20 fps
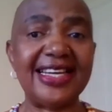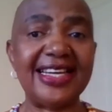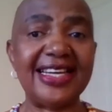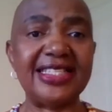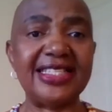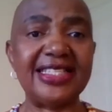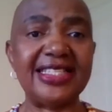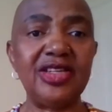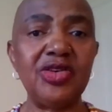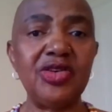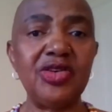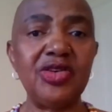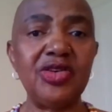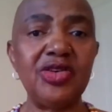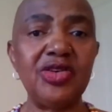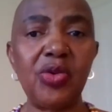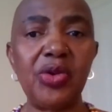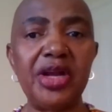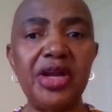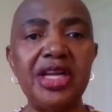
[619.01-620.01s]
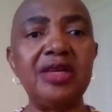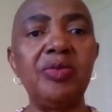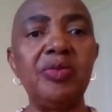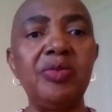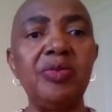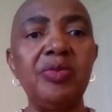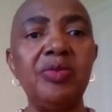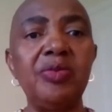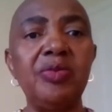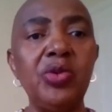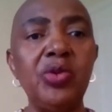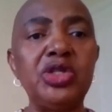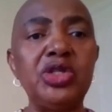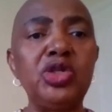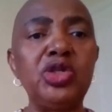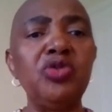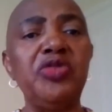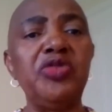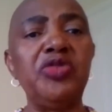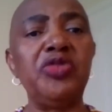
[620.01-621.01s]
you know, when we
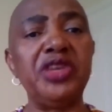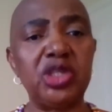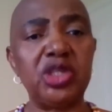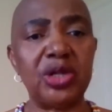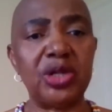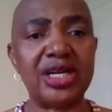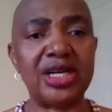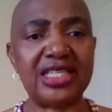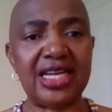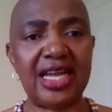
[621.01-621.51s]
do visuals,